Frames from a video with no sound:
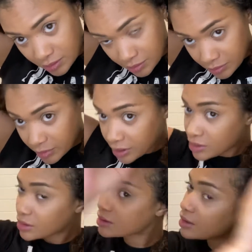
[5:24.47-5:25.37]
make
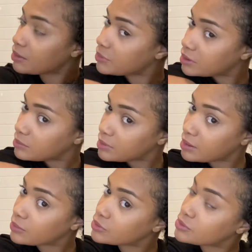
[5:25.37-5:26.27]
sure that I'm going to be
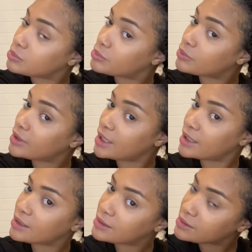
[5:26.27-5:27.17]
able to
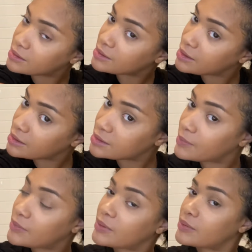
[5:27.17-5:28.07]
braid, because the next
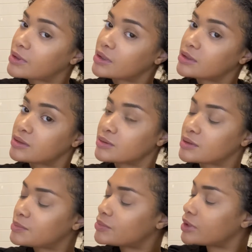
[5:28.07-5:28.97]
step that we're going to do is
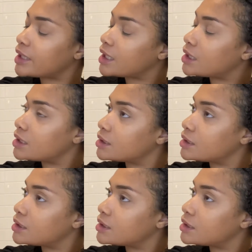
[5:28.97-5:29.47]
braid